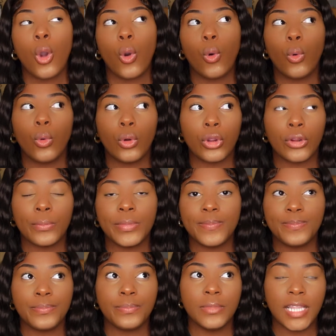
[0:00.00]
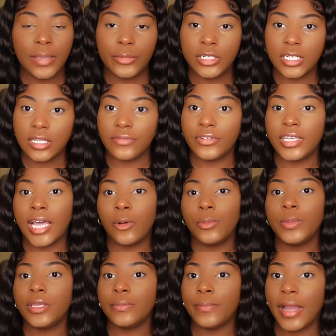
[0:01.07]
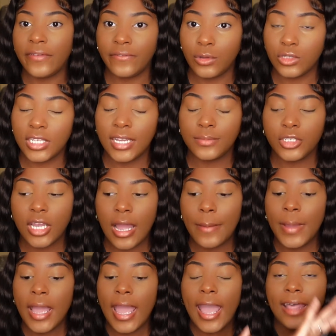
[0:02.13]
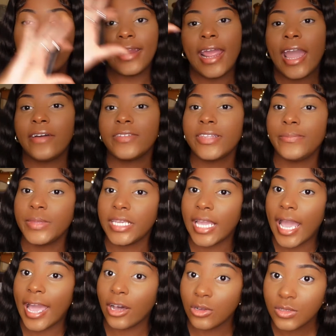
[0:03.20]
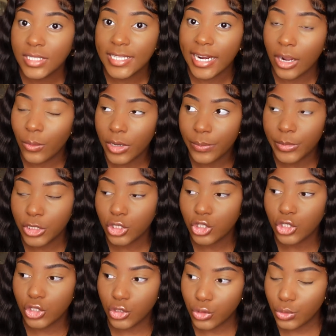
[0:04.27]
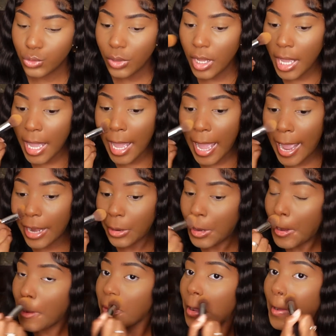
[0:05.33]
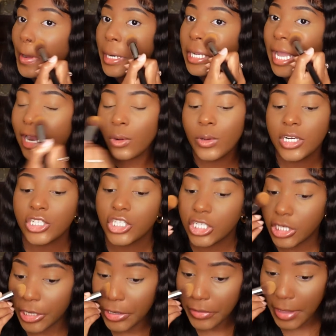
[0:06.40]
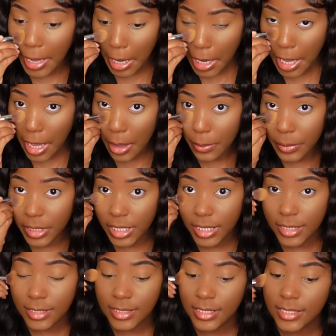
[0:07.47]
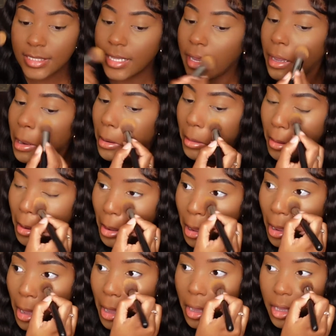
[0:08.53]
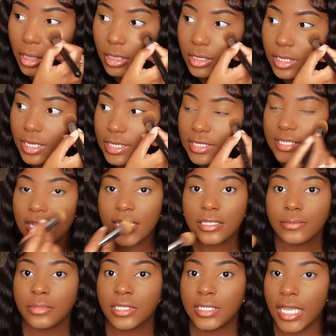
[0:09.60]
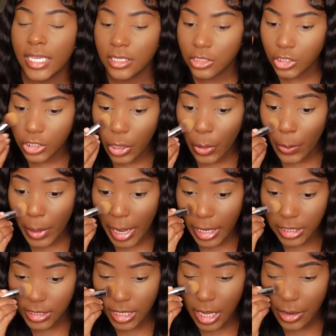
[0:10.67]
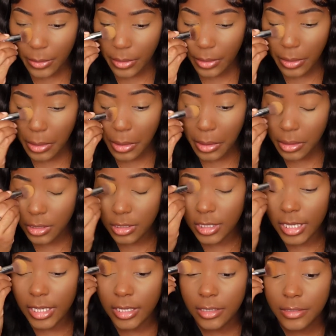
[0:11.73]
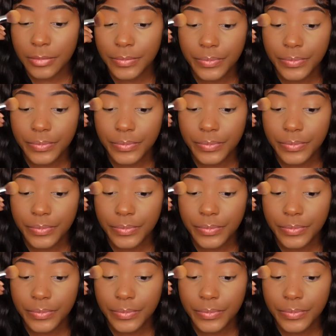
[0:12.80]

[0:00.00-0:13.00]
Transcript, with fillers: or labor and delivery that would be my full-time job and then i have something else that i want to pursue i don't know if i want to i don't want to share that yet because it's like it's not set in stone and it's kind of like